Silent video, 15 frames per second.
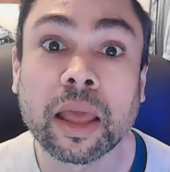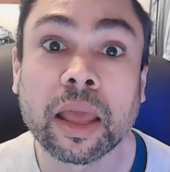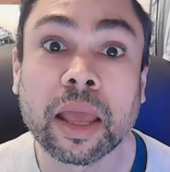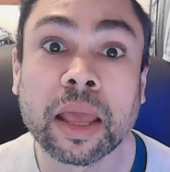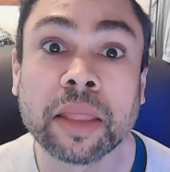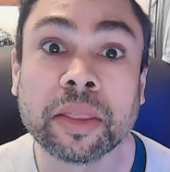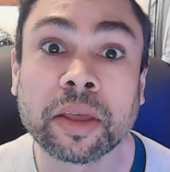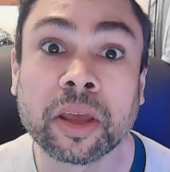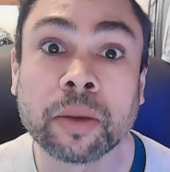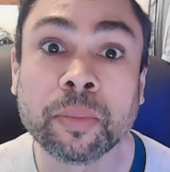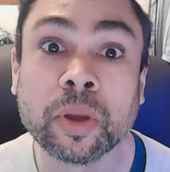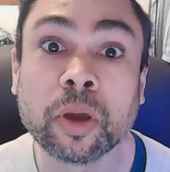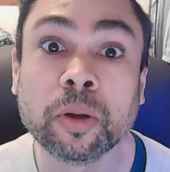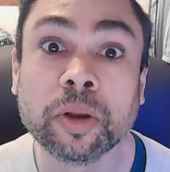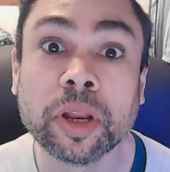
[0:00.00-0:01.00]
in the
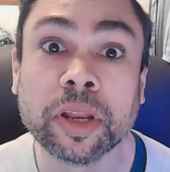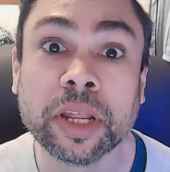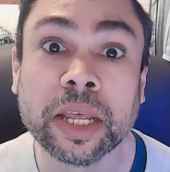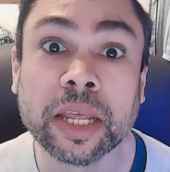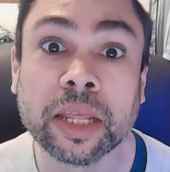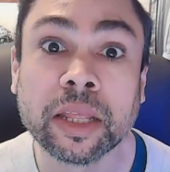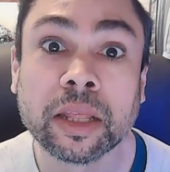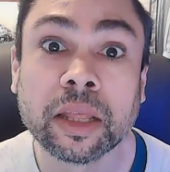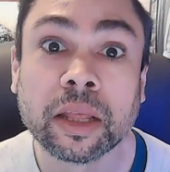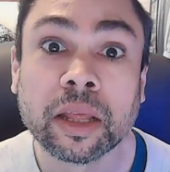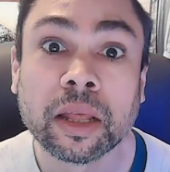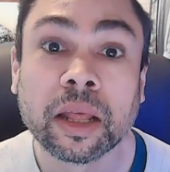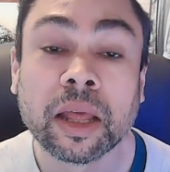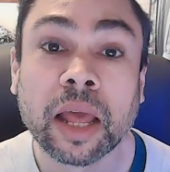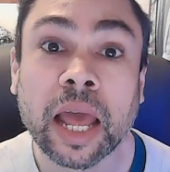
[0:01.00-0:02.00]
community
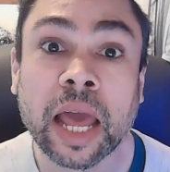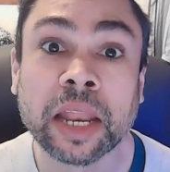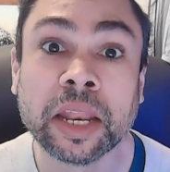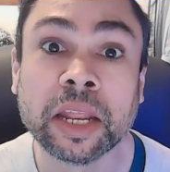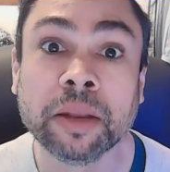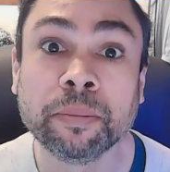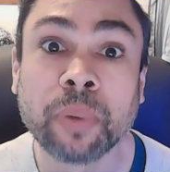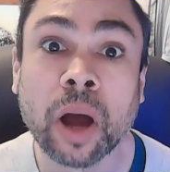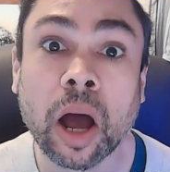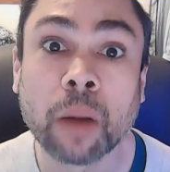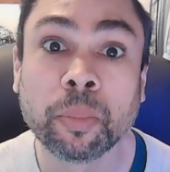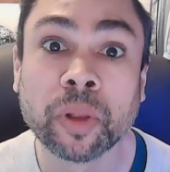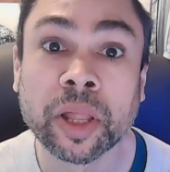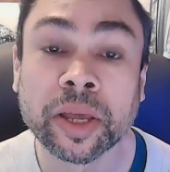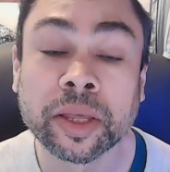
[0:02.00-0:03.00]
and in
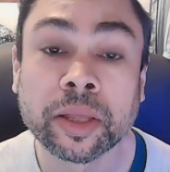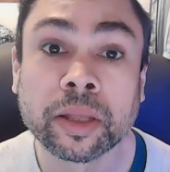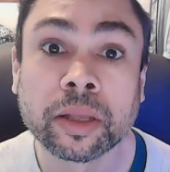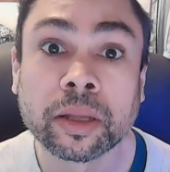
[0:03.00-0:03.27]
public.